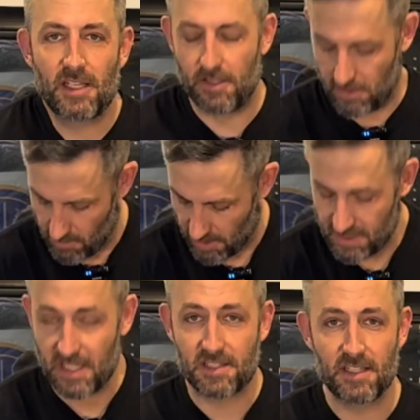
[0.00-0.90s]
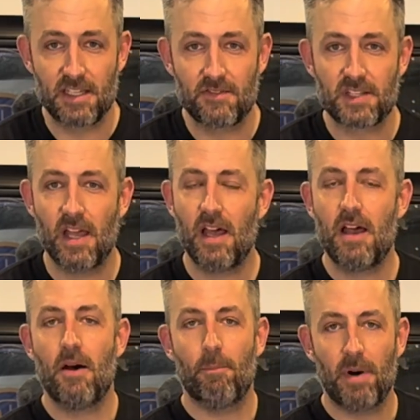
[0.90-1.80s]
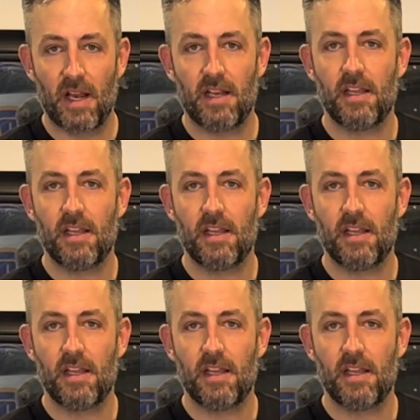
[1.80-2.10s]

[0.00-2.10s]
You can wear knee sleeves, but